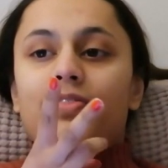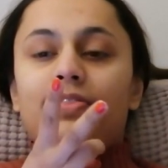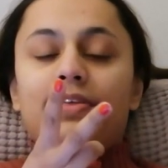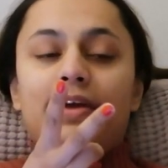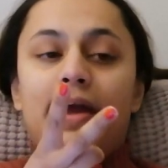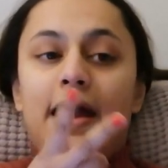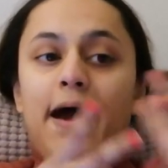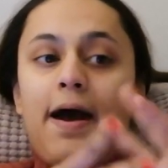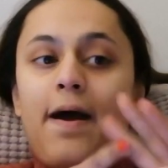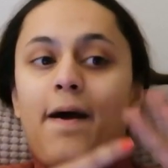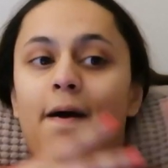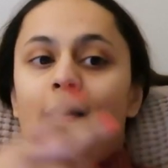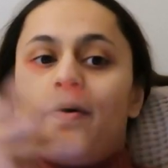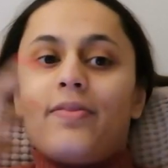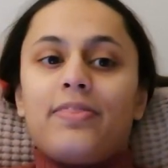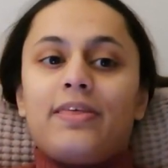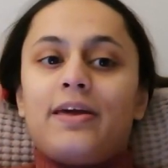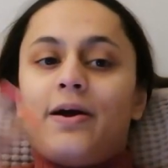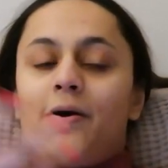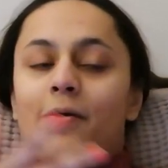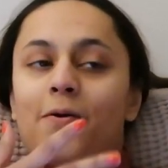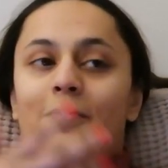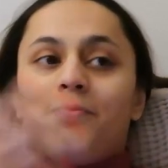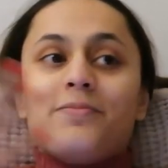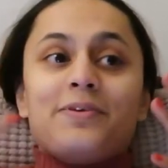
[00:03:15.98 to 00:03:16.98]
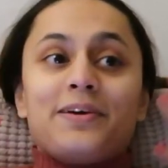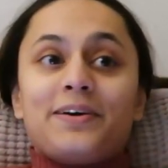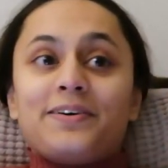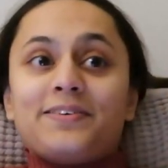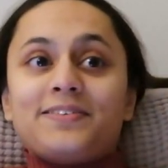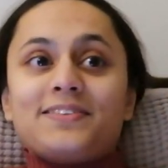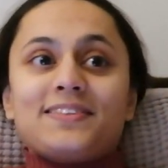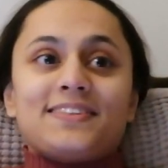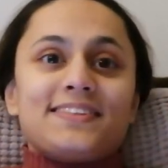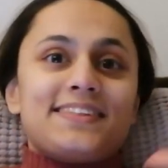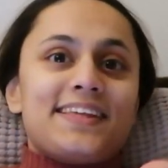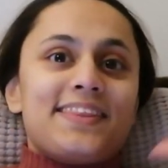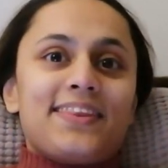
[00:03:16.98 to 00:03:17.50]
the
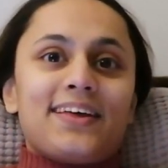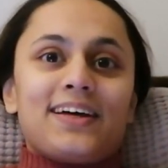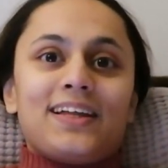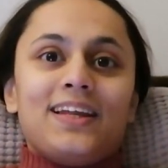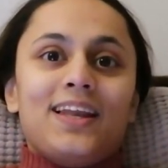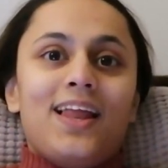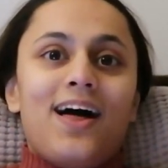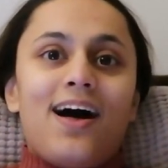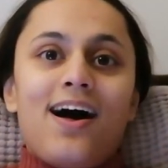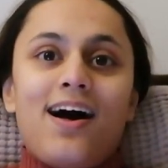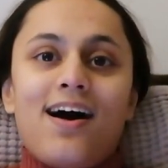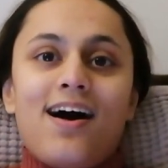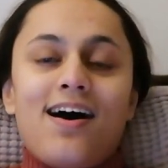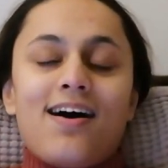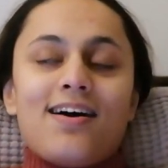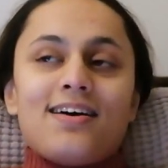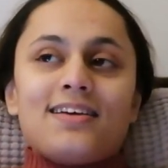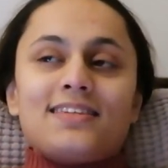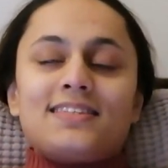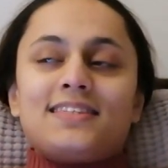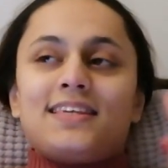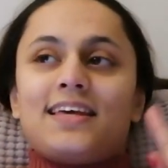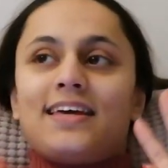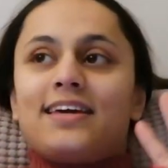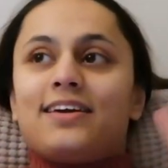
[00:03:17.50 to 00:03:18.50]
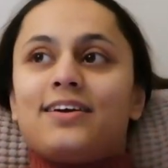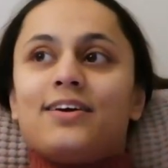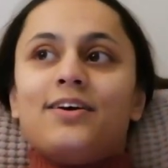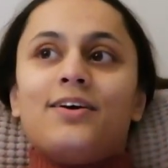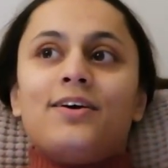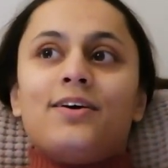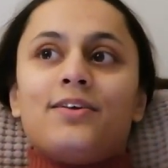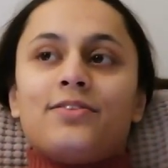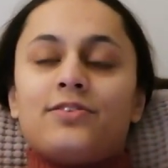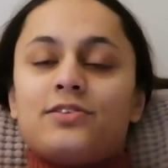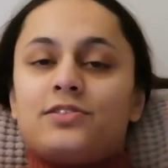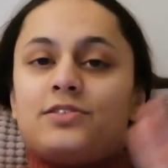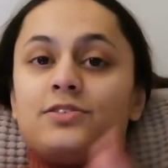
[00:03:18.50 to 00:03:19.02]
ambiance in the class, like
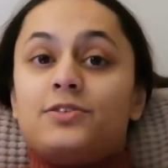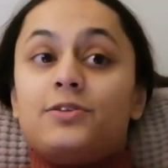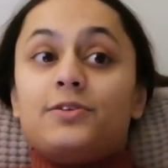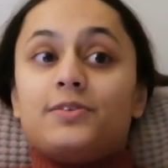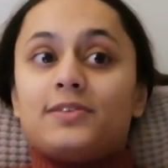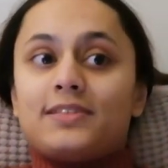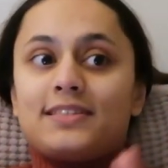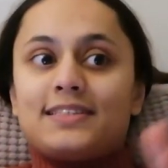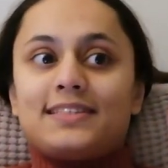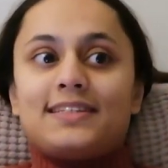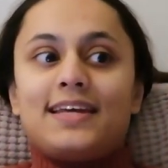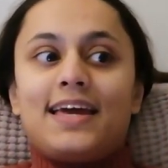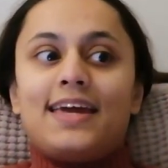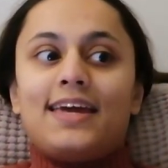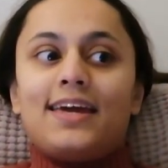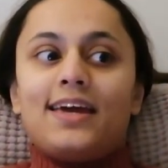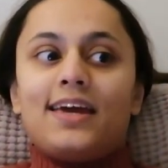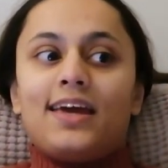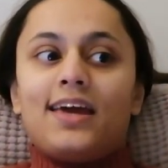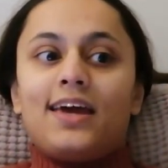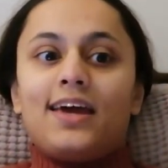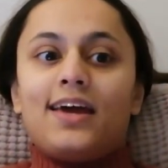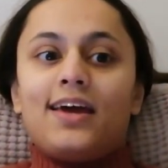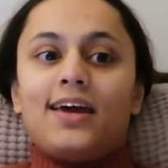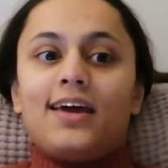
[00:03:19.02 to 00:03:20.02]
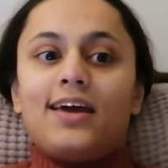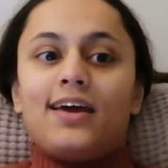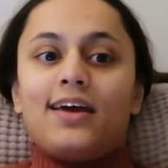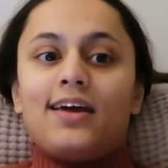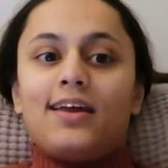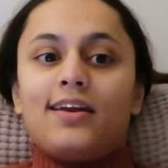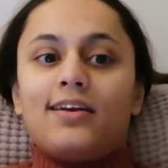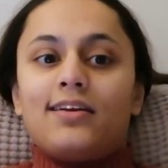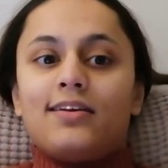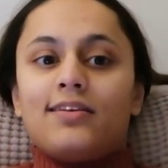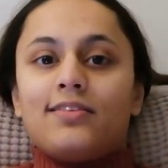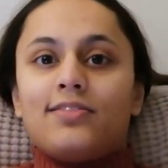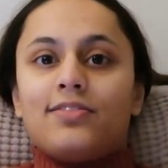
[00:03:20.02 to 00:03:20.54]
the students taking
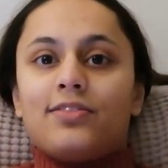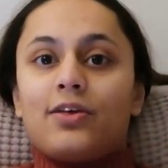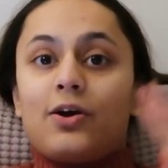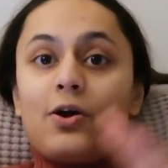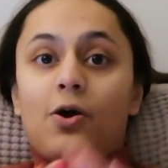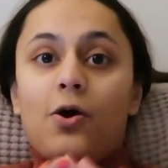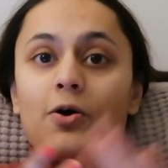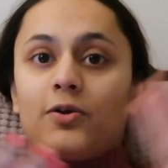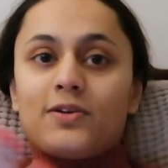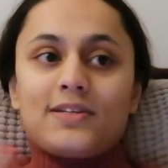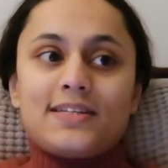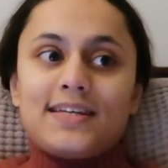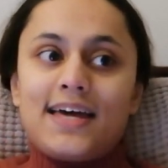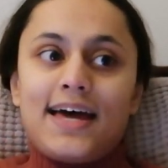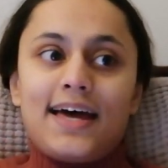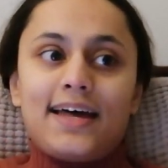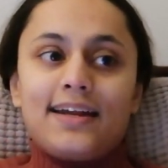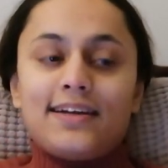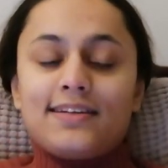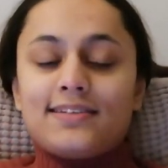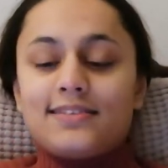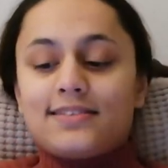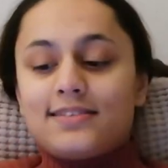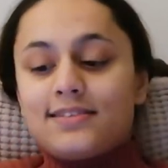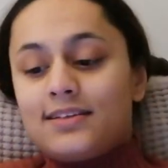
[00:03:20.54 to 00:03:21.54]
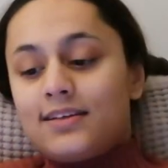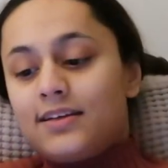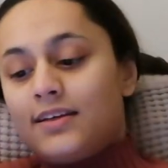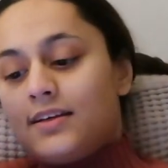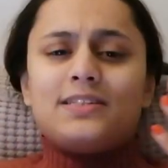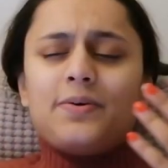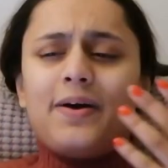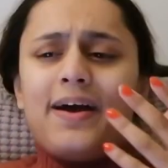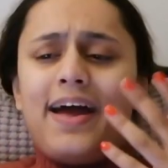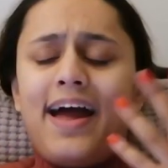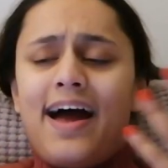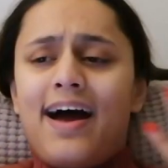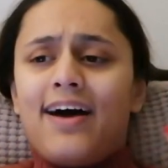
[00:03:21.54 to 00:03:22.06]
it, the content.
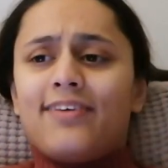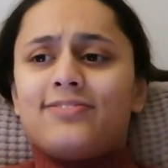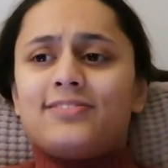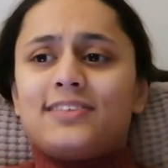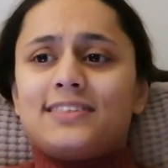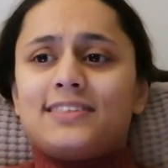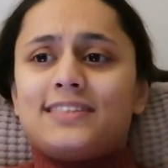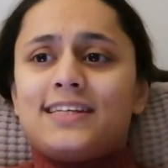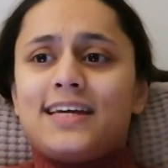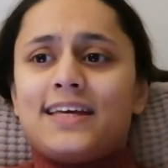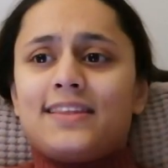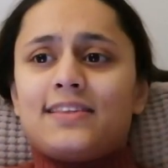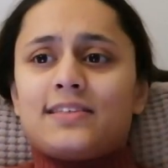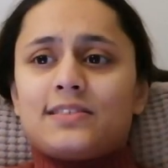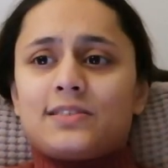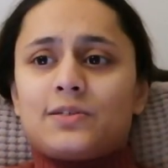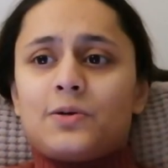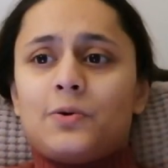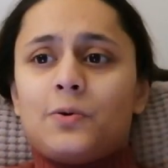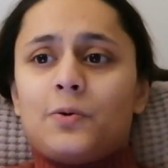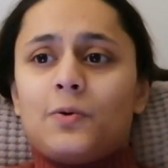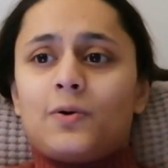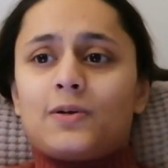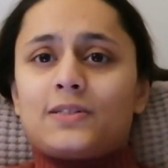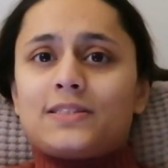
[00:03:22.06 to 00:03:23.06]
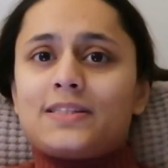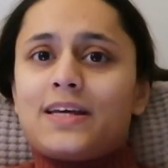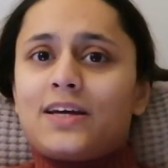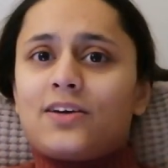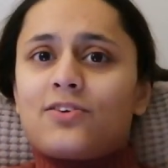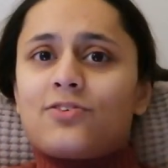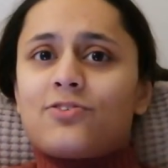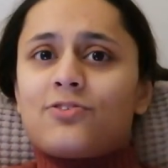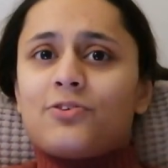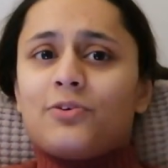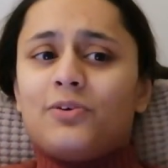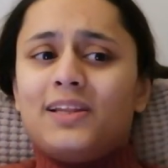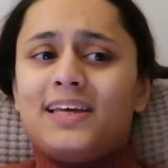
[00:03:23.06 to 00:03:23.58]
Do I have to take this course? Like
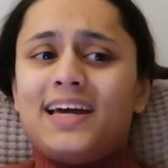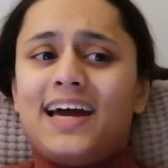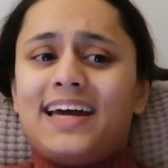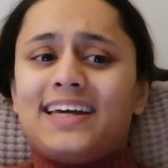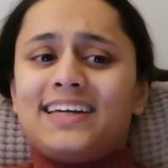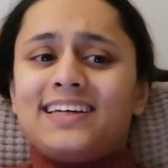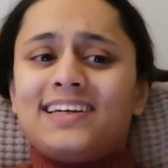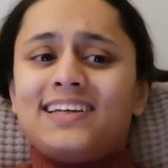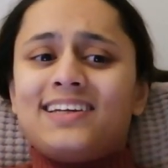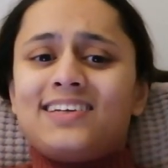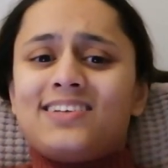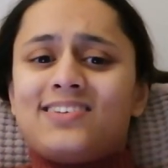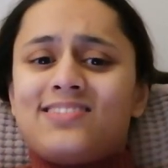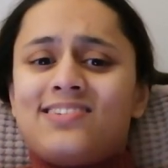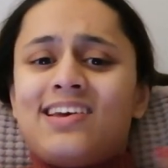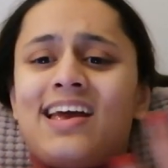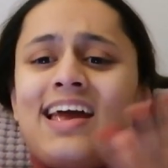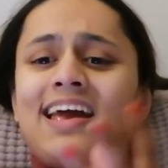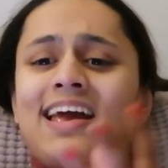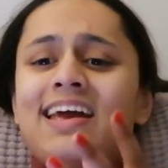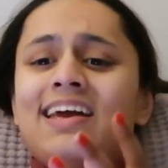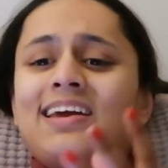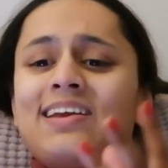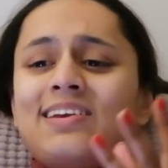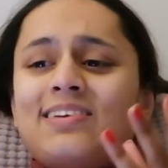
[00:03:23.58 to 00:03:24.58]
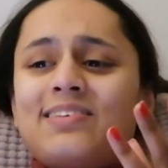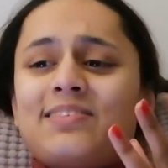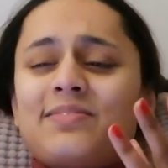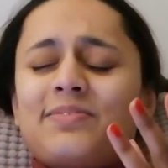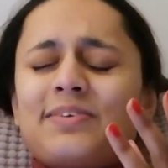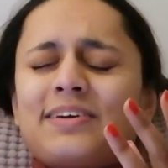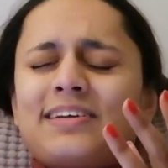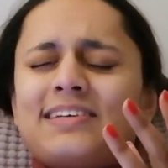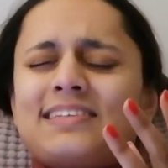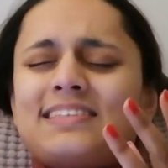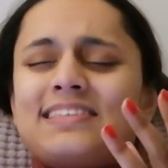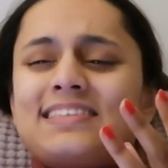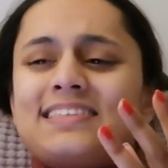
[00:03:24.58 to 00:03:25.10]
surely I can change
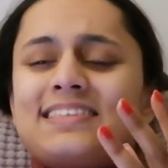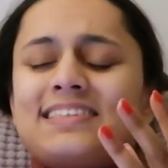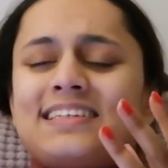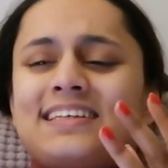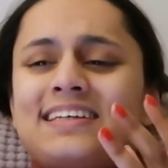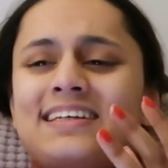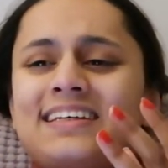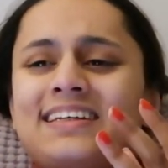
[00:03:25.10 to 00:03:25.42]
because,